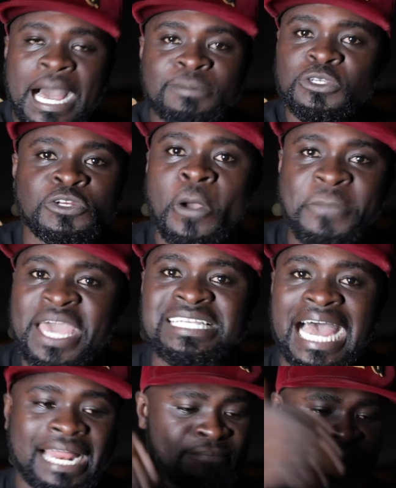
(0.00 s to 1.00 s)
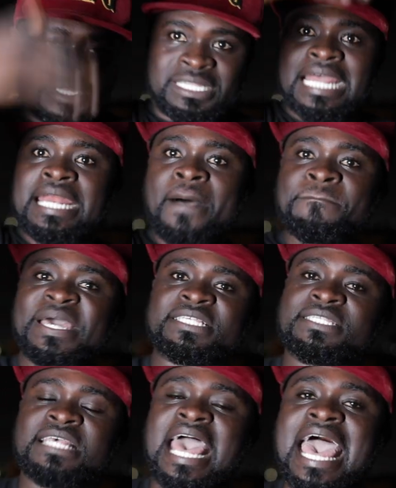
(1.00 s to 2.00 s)
comes on your page, the
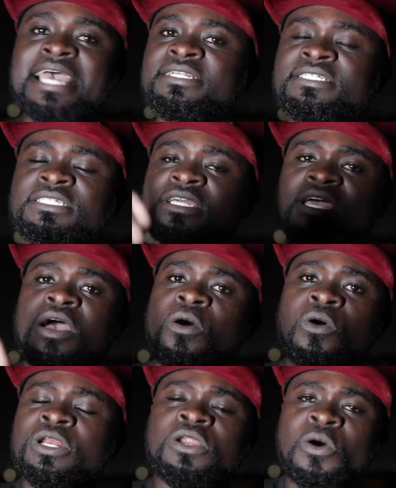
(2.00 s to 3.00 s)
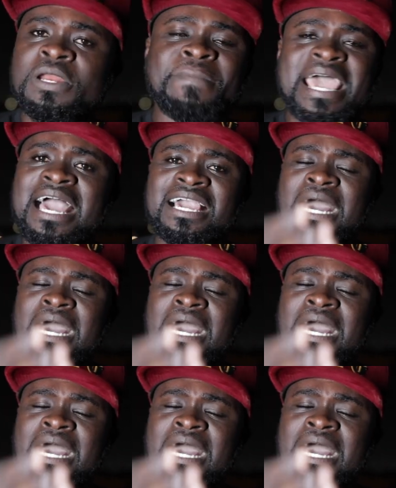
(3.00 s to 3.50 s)
numbers, and Odimaya